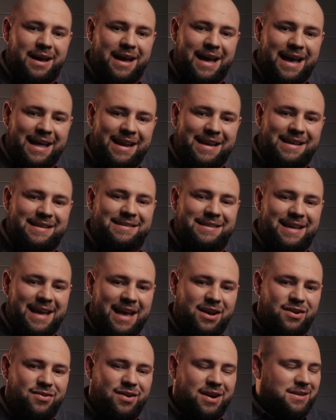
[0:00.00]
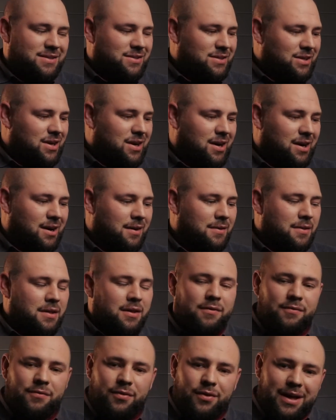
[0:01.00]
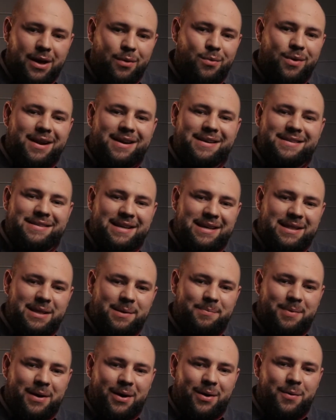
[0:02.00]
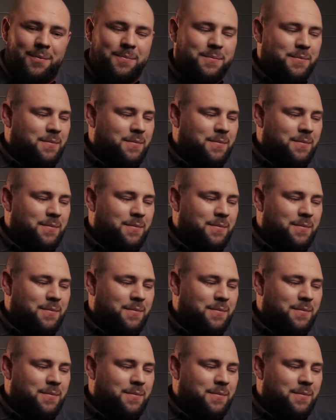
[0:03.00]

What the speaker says: it is a great cigar. Forget what I said about